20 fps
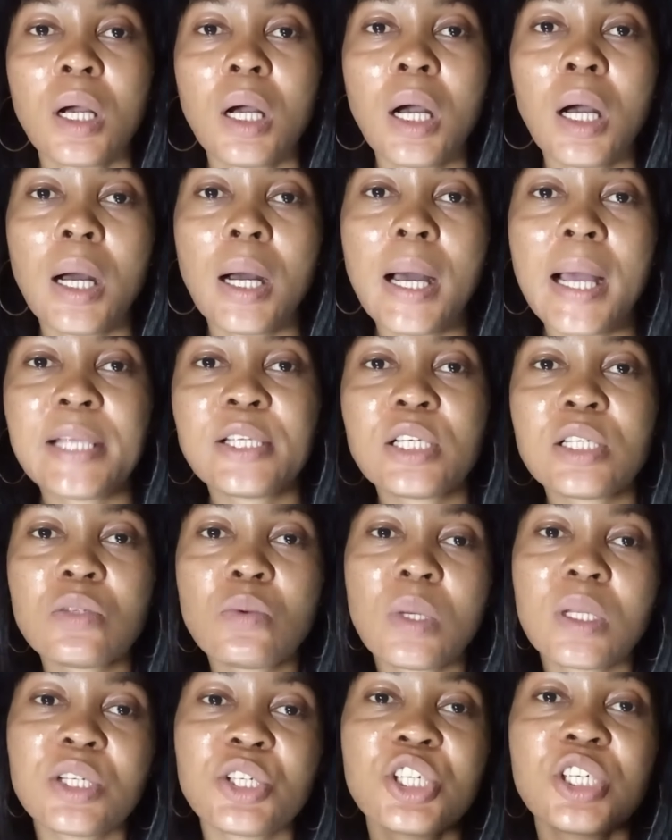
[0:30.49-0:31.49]
I
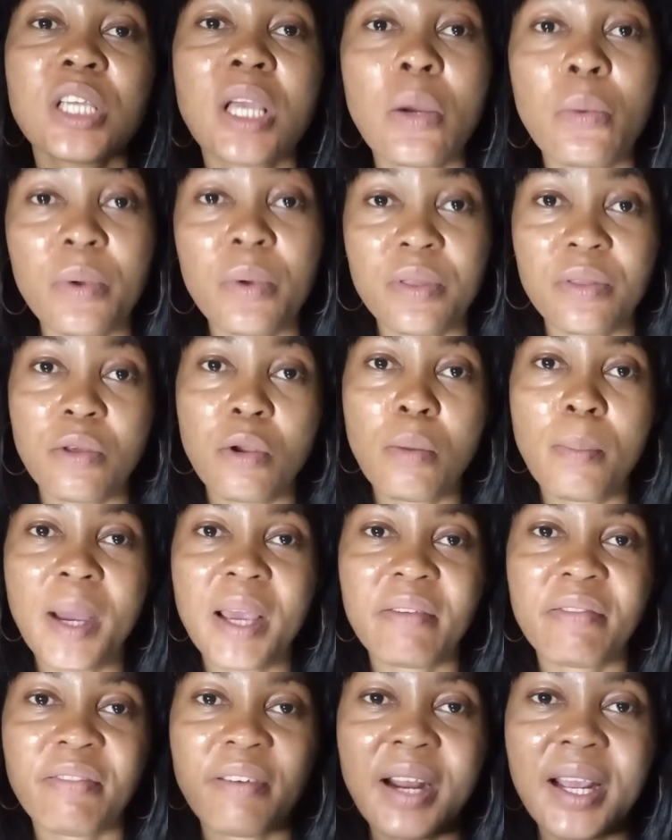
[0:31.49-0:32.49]
just want to share with you,
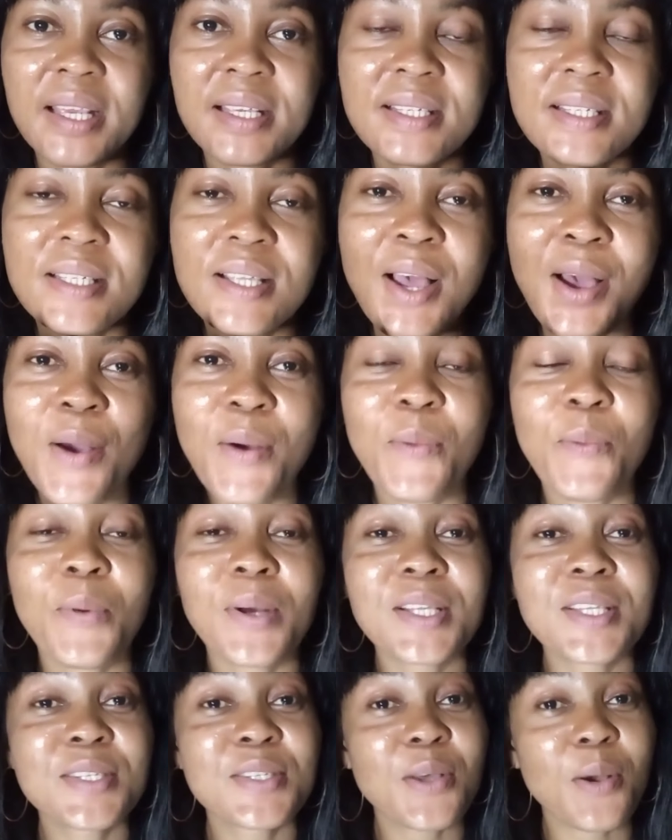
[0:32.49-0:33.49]
my friends,
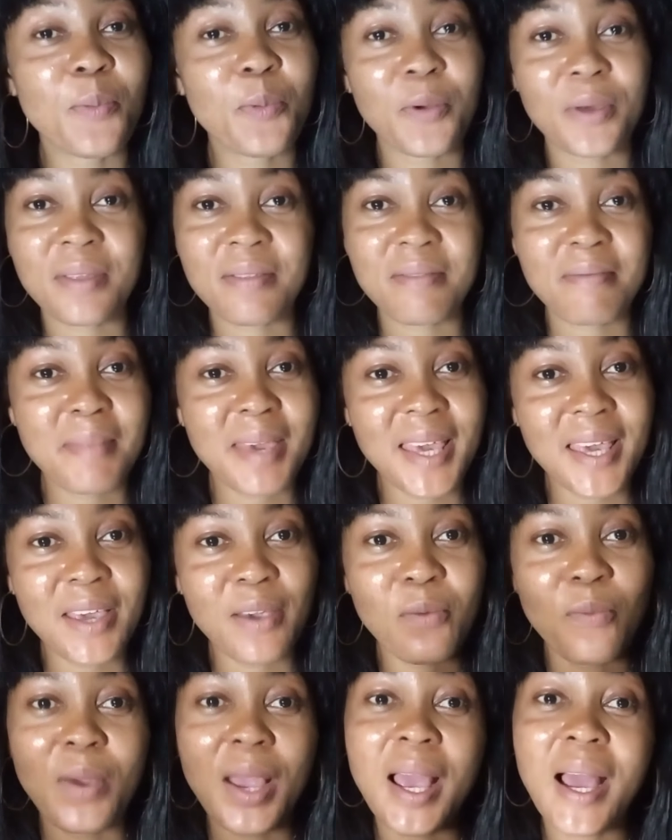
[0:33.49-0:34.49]
what's up with
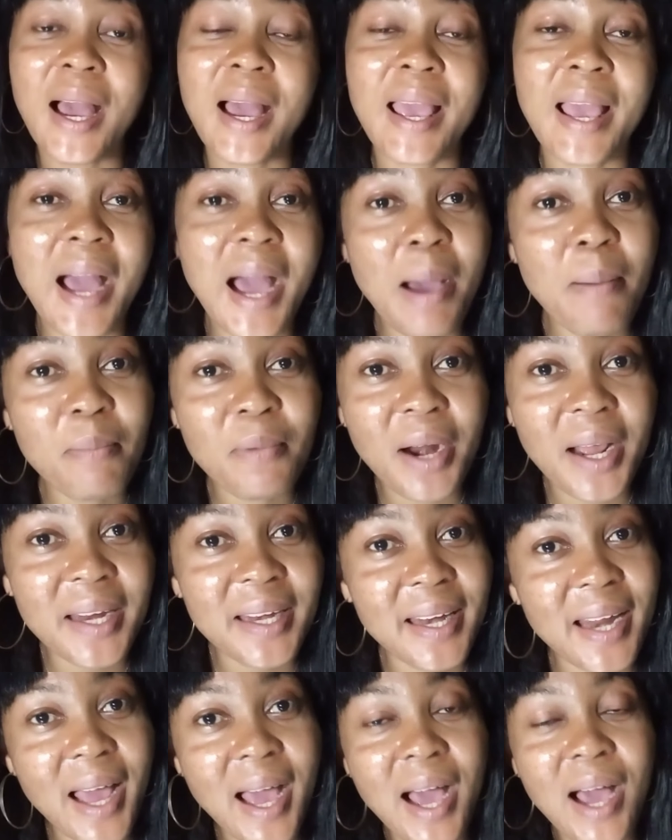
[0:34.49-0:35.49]
me, where I am
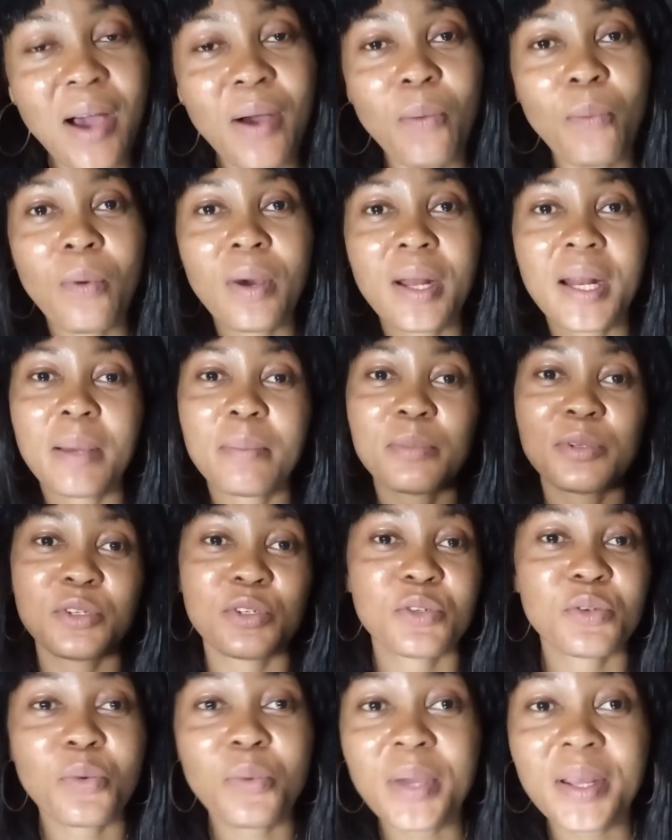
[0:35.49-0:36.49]
right now, what I'm
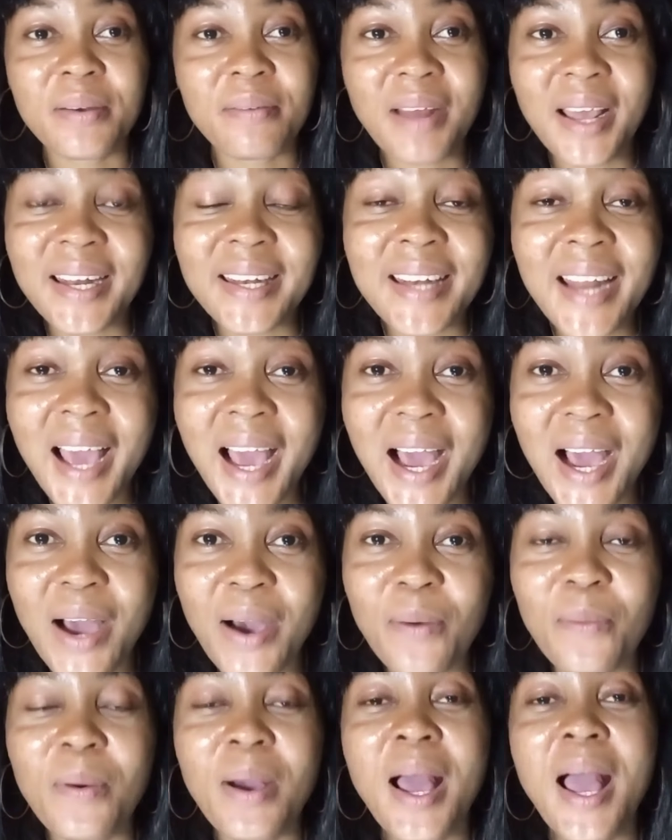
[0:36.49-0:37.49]
doing right
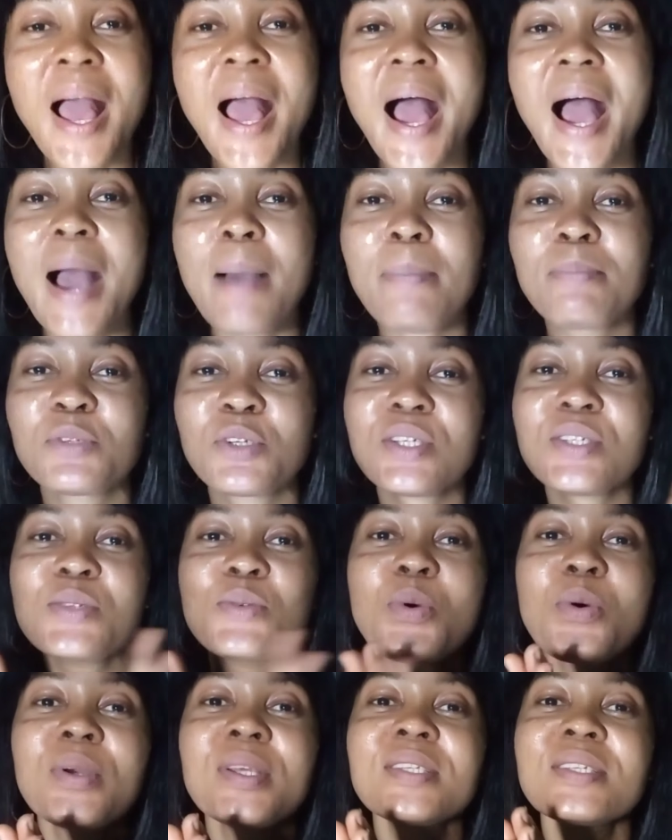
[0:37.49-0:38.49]
now. I'm
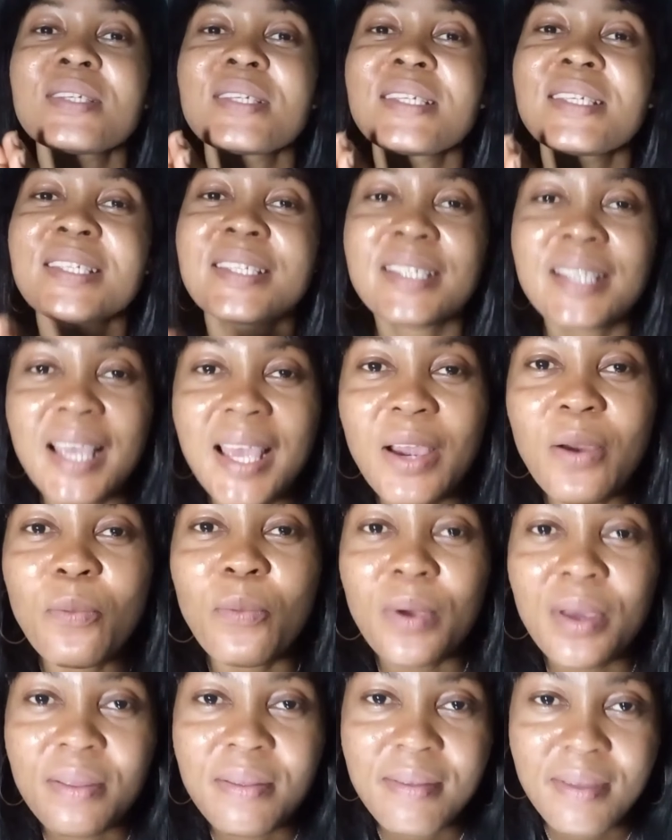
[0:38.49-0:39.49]
just going to share
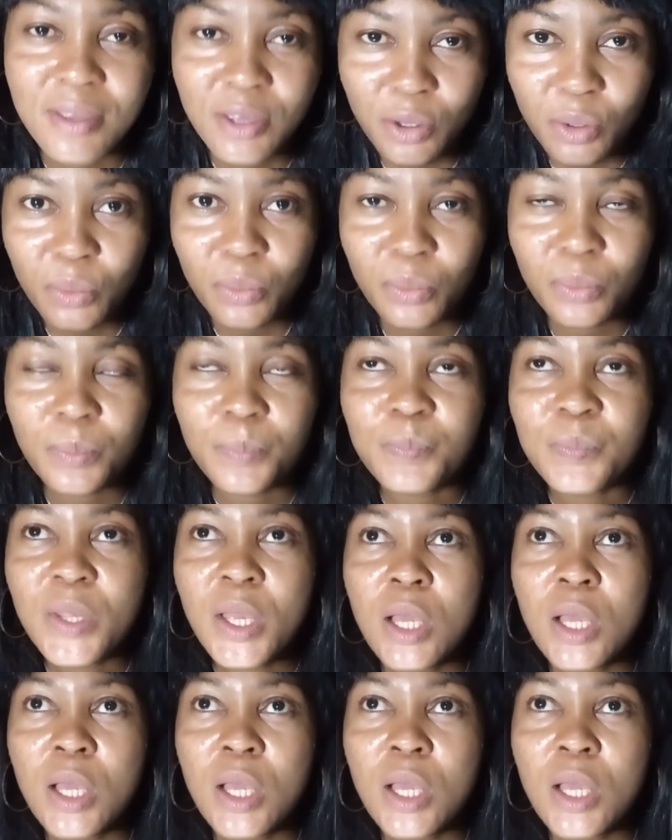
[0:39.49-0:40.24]
with you.